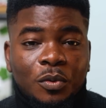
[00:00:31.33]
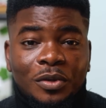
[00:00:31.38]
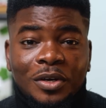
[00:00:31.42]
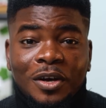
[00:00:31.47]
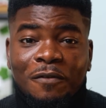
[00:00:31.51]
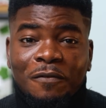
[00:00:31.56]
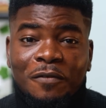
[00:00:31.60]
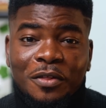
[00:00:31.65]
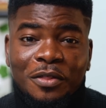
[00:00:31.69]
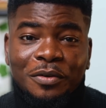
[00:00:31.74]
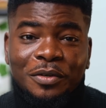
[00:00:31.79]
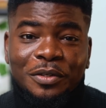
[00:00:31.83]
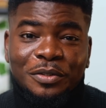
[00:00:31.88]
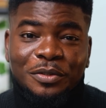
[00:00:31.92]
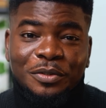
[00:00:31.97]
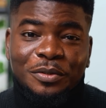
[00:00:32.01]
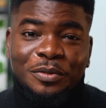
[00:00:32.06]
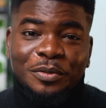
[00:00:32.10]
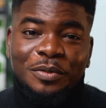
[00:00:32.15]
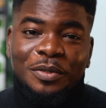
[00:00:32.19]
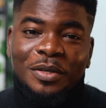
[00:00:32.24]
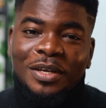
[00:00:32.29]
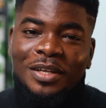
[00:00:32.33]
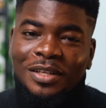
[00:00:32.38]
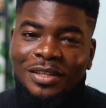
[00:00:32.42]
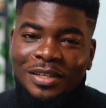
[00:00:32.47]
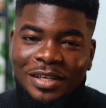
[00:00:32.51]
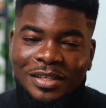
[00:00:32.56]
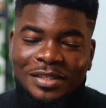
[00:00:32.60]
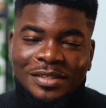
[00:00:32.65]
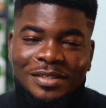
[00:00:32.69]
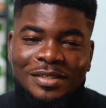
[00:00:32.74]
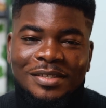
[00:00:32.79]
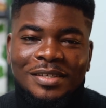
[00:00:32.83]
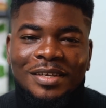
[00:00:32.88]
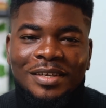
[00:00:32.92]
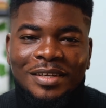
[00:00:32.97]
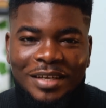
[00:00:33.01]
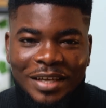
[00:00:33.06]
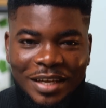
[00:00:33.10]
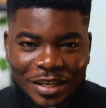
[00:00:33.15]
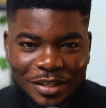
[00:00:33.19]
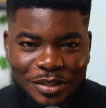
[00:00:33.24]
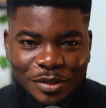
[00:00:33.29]
Without further ado, let's
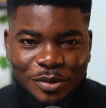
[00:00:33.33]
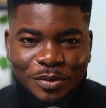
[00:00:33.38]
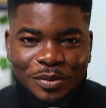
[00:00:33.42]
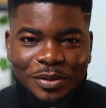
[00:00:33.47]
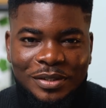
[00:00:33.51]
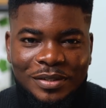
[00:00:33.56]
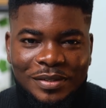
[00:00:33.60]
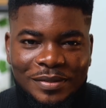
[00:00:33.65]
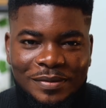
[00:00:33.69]
get to it.